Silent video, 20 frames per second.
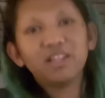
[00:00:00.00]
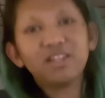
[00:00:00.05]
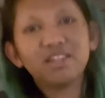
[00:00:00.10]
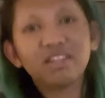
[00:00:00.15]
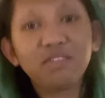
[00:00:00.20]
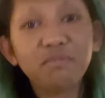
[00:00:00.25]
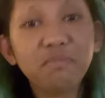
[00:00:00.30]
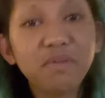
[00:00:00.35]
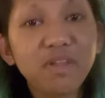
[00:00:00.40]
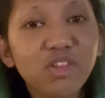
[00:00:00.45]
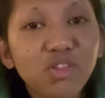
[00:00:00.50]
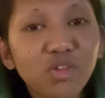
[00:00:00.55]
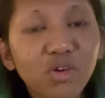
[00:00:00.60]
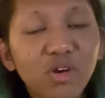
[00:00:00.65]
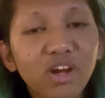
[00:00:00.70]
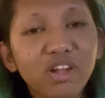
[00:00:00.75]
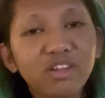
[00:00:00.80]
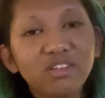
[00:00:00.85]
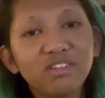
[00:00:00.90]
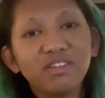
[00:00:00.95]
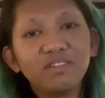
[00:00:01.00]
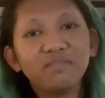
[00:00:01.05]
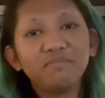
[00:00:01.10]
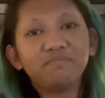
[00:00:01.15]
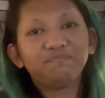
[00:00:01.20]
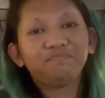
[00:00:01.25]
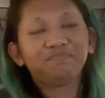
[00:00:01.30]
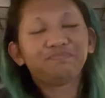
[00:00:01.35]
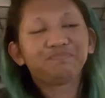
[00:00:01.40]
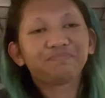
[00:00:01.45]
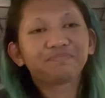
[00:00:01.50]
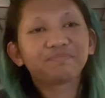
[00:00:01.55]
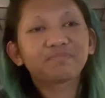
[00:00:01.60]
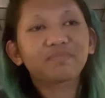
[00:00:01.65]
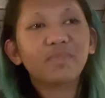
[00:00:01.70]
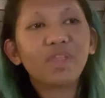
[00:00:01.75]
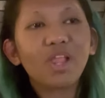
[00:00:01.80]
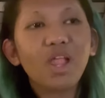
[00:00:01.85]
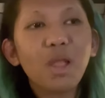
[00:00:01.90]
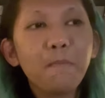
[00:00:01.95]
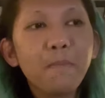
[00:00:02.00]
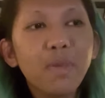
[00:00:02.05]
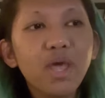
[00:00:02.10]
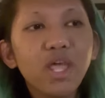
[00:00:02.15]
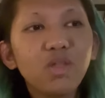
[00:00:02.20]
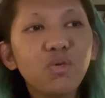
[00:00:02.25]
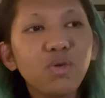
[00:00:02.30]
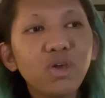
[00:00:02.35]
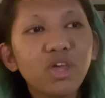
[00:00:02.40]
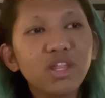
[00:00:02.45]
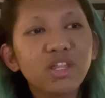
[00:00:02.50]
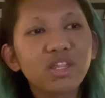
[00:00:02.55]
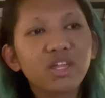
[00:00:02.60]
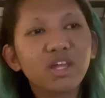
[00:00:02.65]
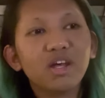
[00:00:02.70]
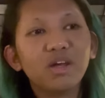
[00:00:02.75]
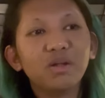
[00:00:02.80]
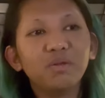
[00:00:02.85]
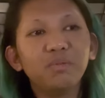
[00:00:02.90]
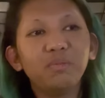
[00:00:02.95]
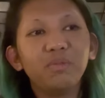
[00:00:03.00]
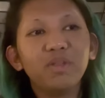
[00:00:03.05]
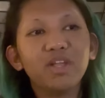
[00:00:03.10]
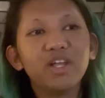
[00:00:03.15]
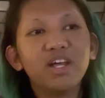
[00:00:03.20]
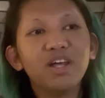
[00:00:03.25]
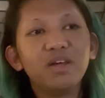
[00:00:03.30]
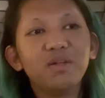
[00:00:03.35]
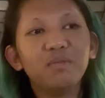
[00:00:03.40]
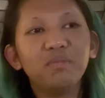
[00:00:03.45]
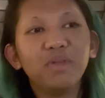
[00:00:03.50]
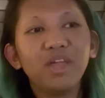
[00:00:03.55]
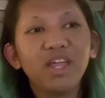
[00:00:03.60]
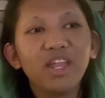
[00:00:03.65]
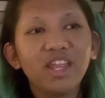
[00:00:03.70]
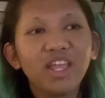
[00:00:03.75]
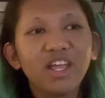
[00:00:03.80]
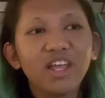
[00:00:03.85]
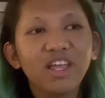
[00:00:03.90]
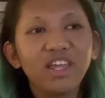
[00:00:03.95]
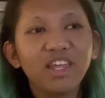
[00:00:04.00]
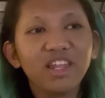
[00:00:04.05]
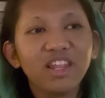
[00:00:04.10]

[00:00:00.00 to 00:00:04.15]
It's a big store actually. But anyways, and I,